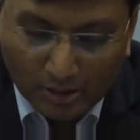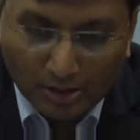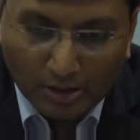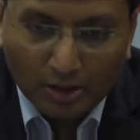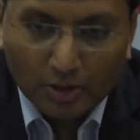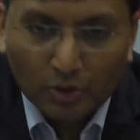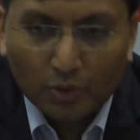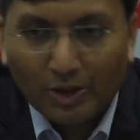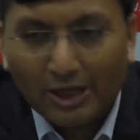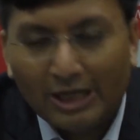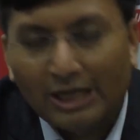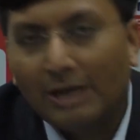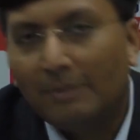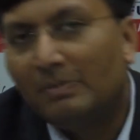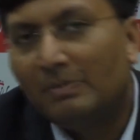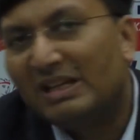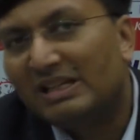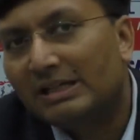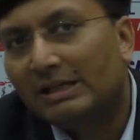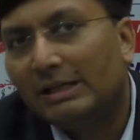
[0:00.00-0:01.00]
You end up
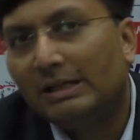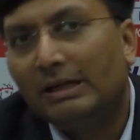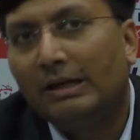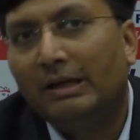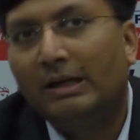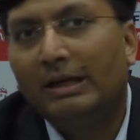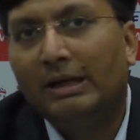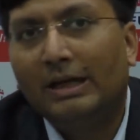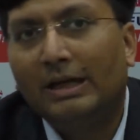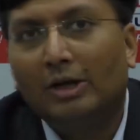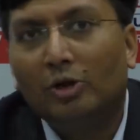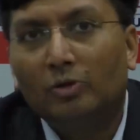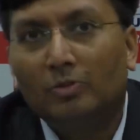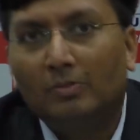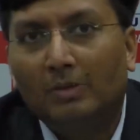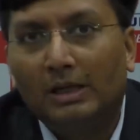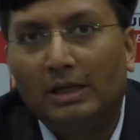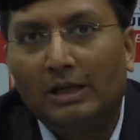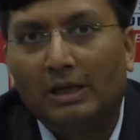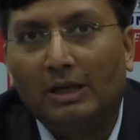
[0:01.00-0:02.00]
basically taking out
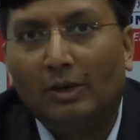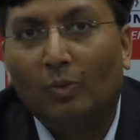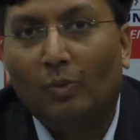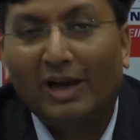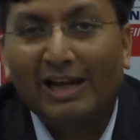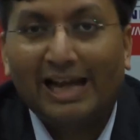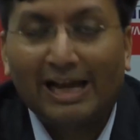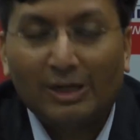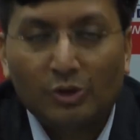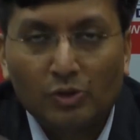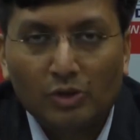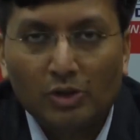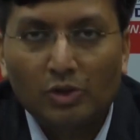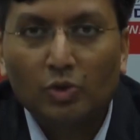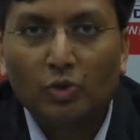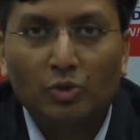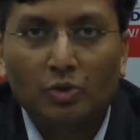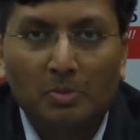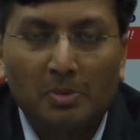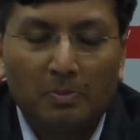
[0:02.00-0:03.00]
money while actually you
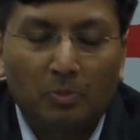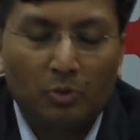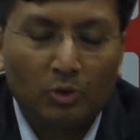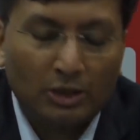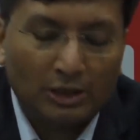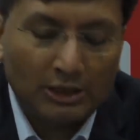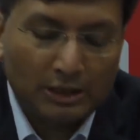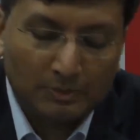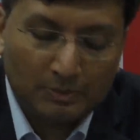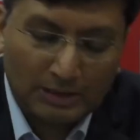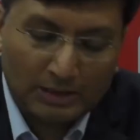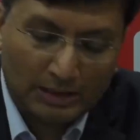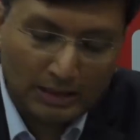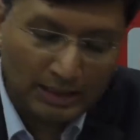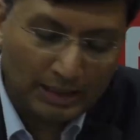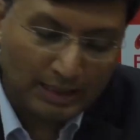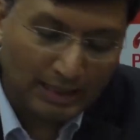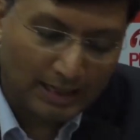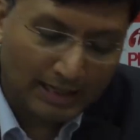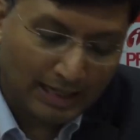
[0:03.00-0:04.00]
should be putting in money.
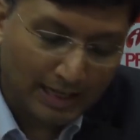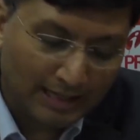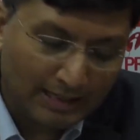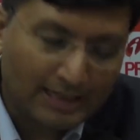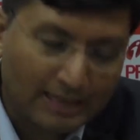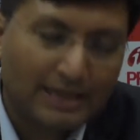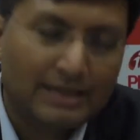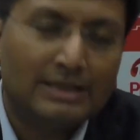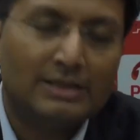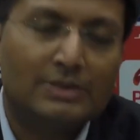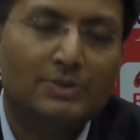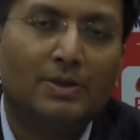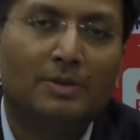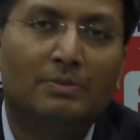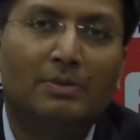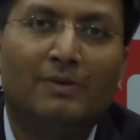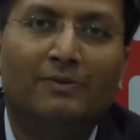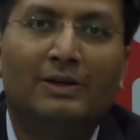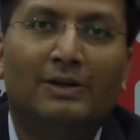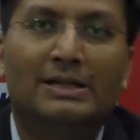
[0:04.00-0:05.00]
And that is where,
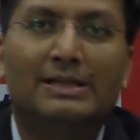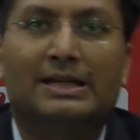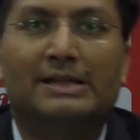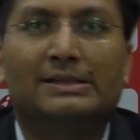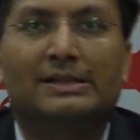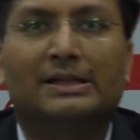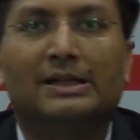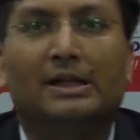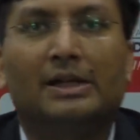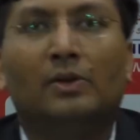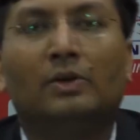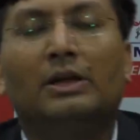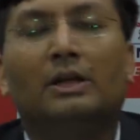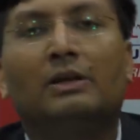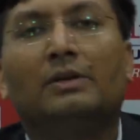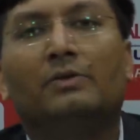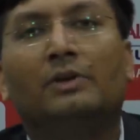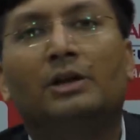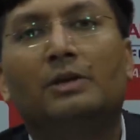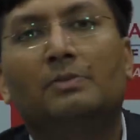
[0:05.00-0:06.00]
my friends, asset
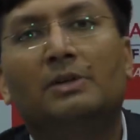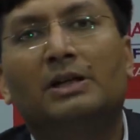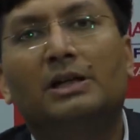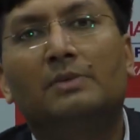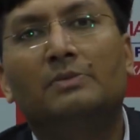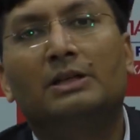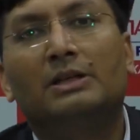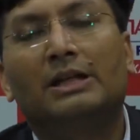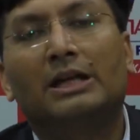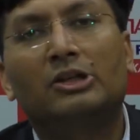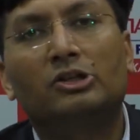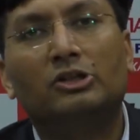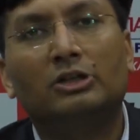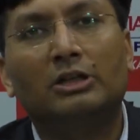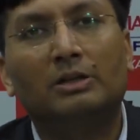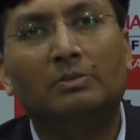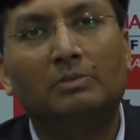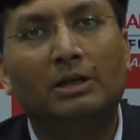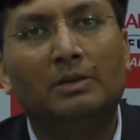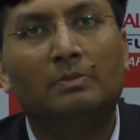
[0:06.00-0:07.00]
allocator fund becomes an
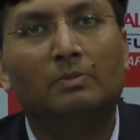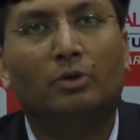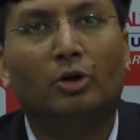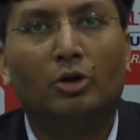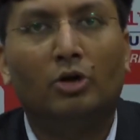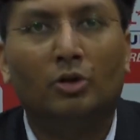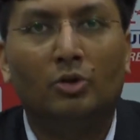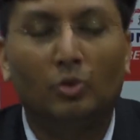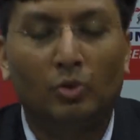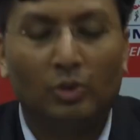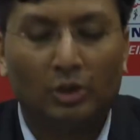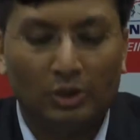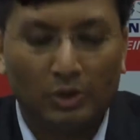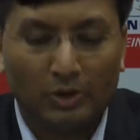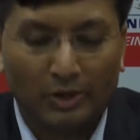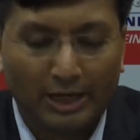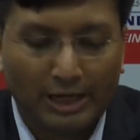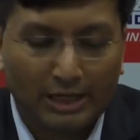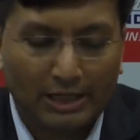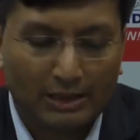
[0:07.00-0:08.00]
extremely important tool in
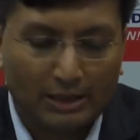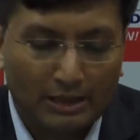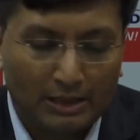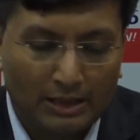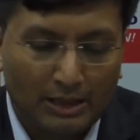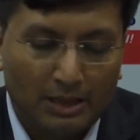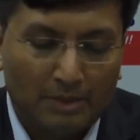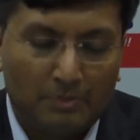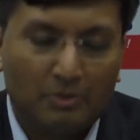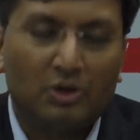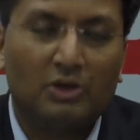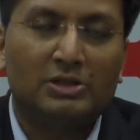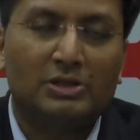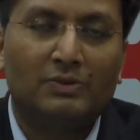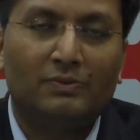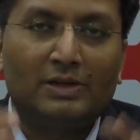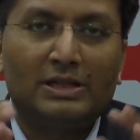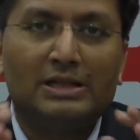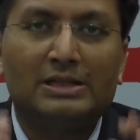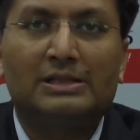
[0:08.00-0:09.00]
your hand. Because in
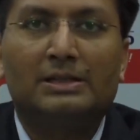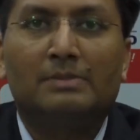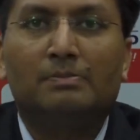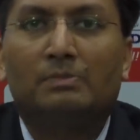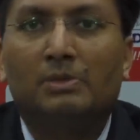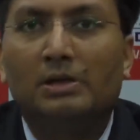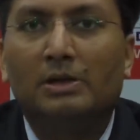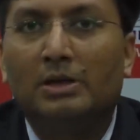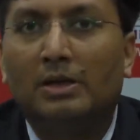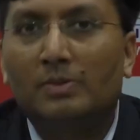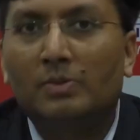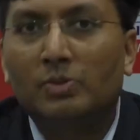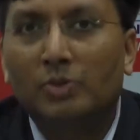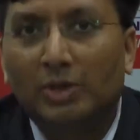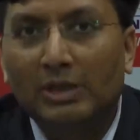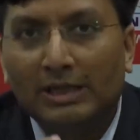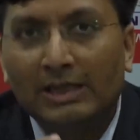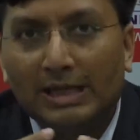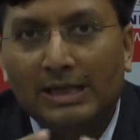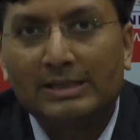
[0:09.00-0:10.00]
very simple terms,
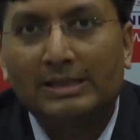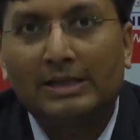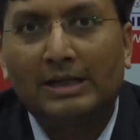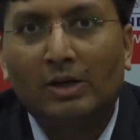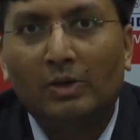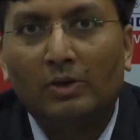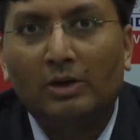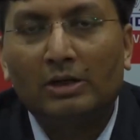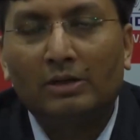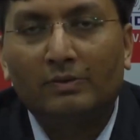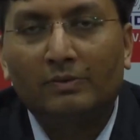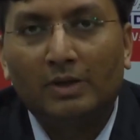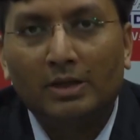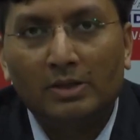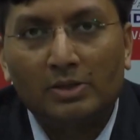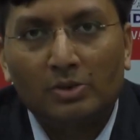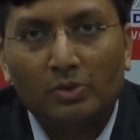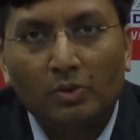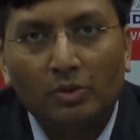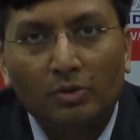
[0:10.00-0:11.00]
what an asset allocator fund
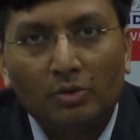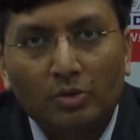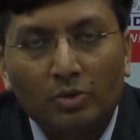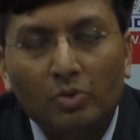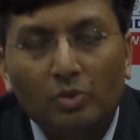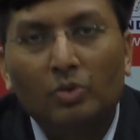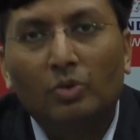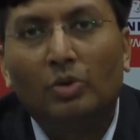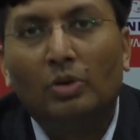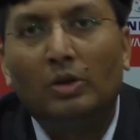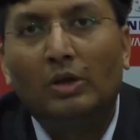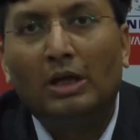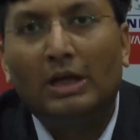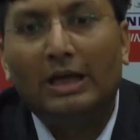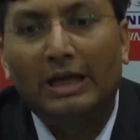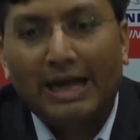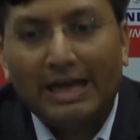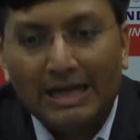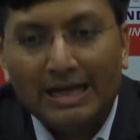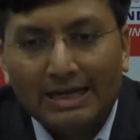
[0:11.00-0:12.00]
is going to do,
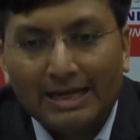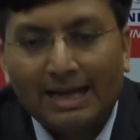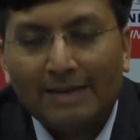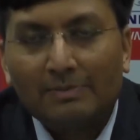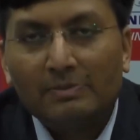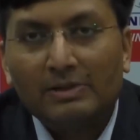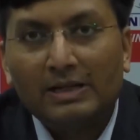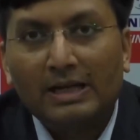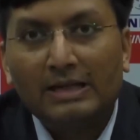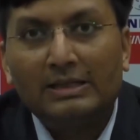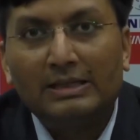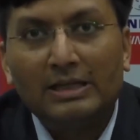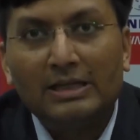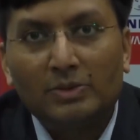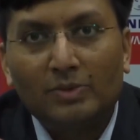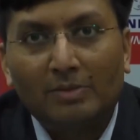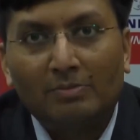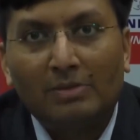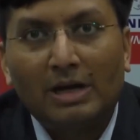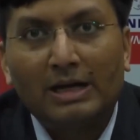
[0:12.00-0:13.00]
in times like these
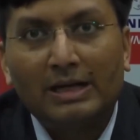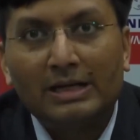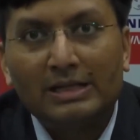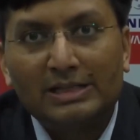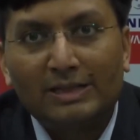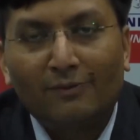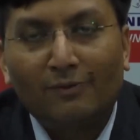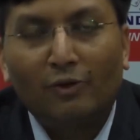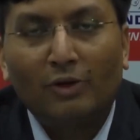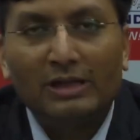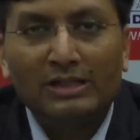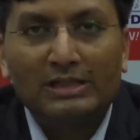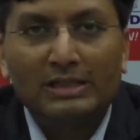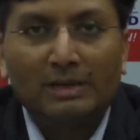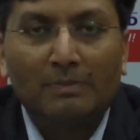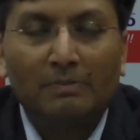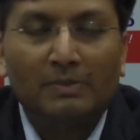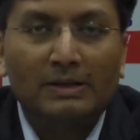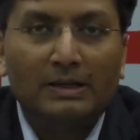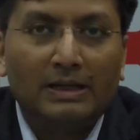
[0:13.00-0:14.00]
when markets have, for
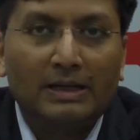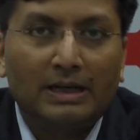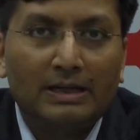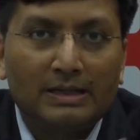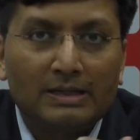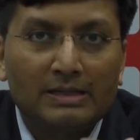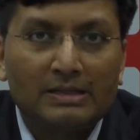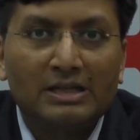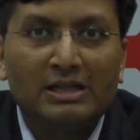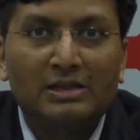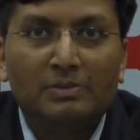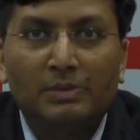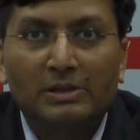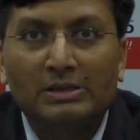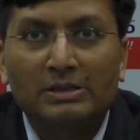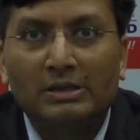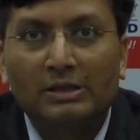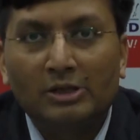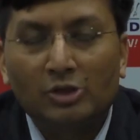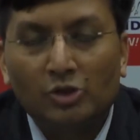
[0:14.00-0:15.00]
example, corrected
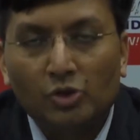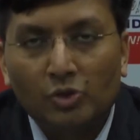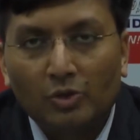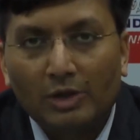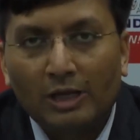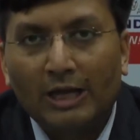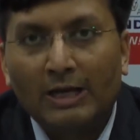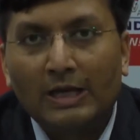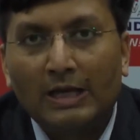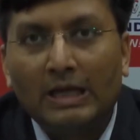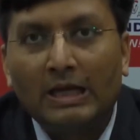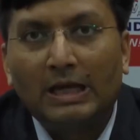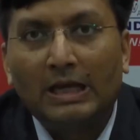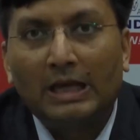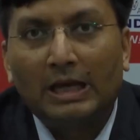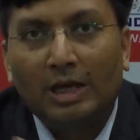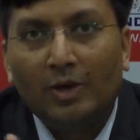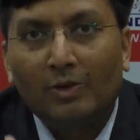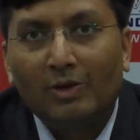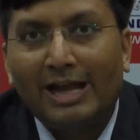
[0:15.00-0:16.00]
6% in July,
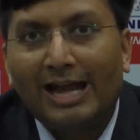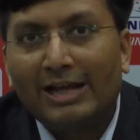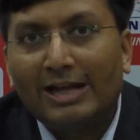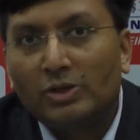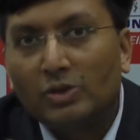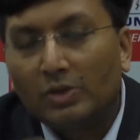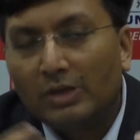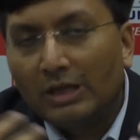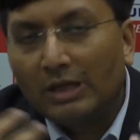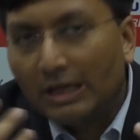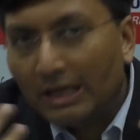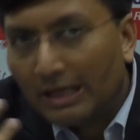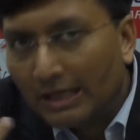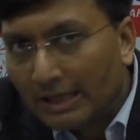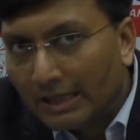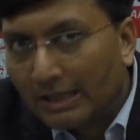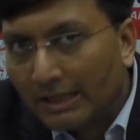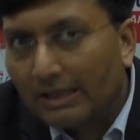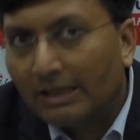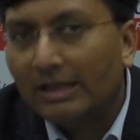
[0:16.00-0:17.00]
it will actually
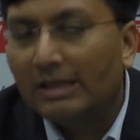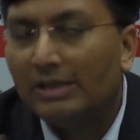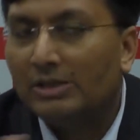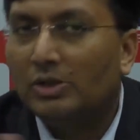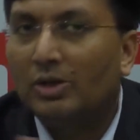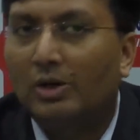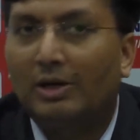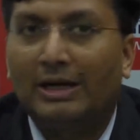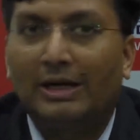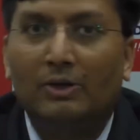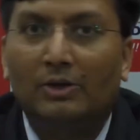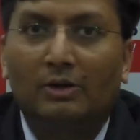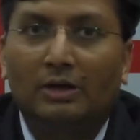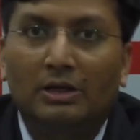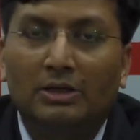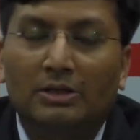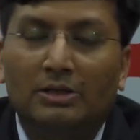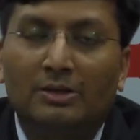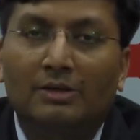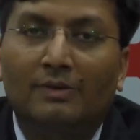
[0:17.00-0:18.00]
increase your
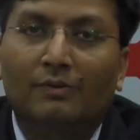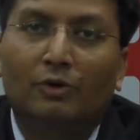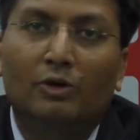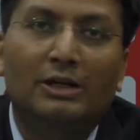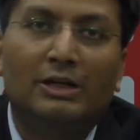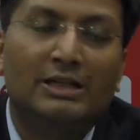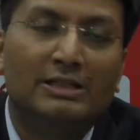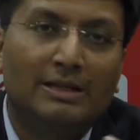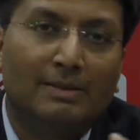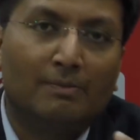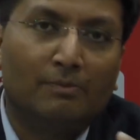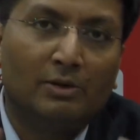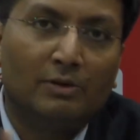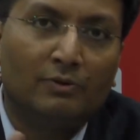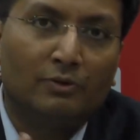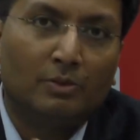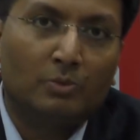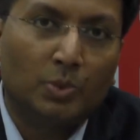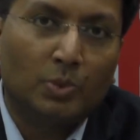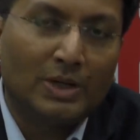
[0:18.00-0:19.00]
allocation, for example,
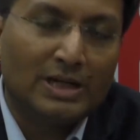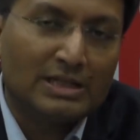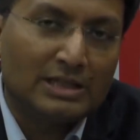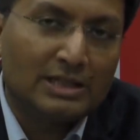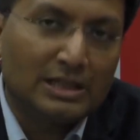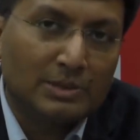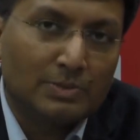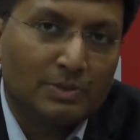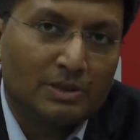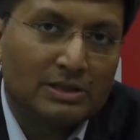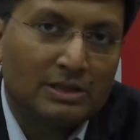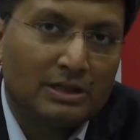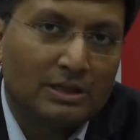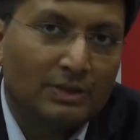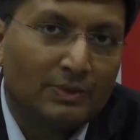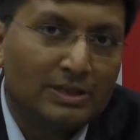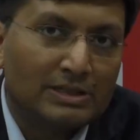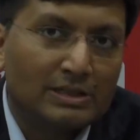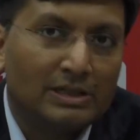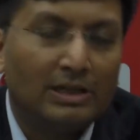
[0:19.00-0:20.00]
from 26%
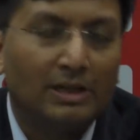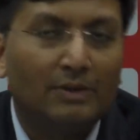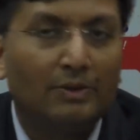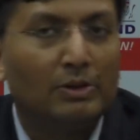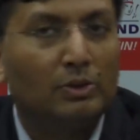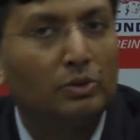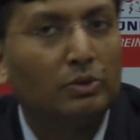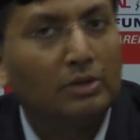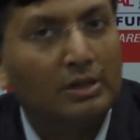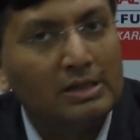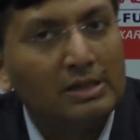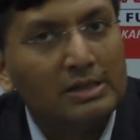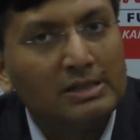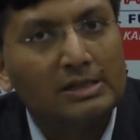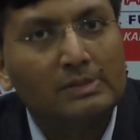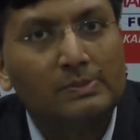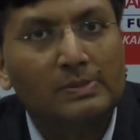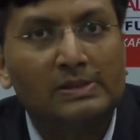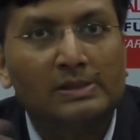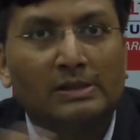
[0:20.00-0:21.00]
invested level to
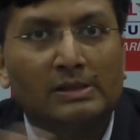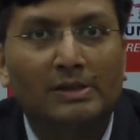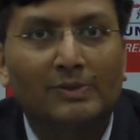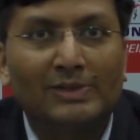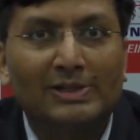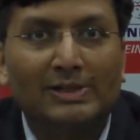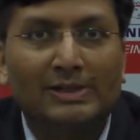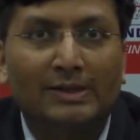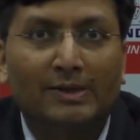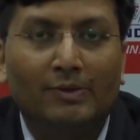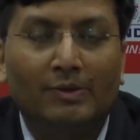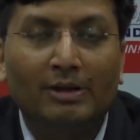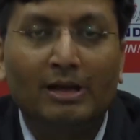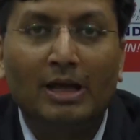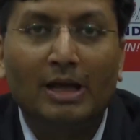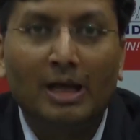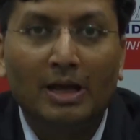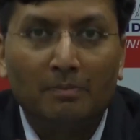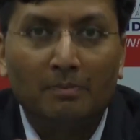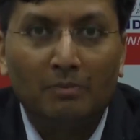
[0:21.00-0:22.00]
36% invested level,
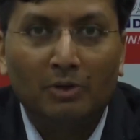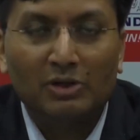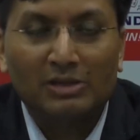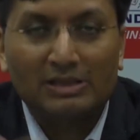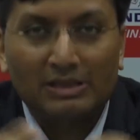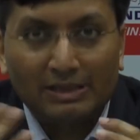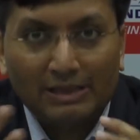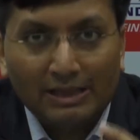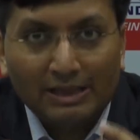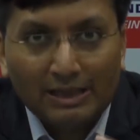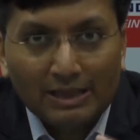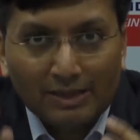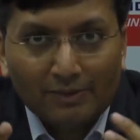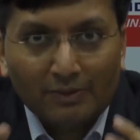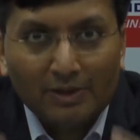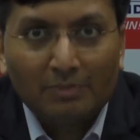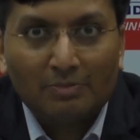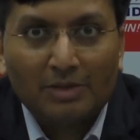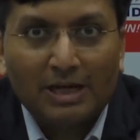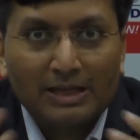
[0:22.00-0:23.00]
because
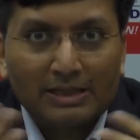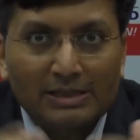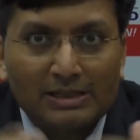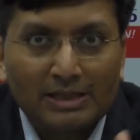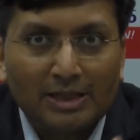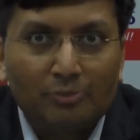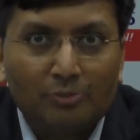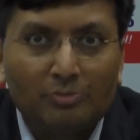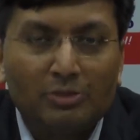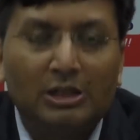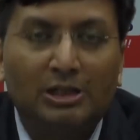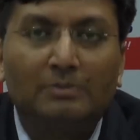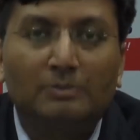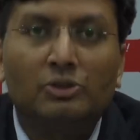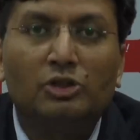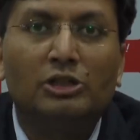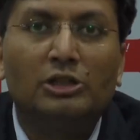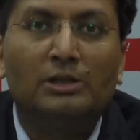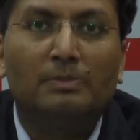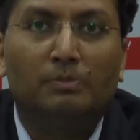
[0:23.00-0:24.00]
relatively markets have become
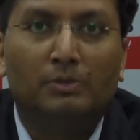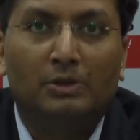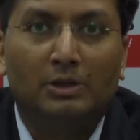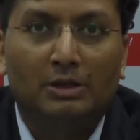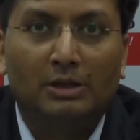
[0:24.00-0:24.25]
cheaper.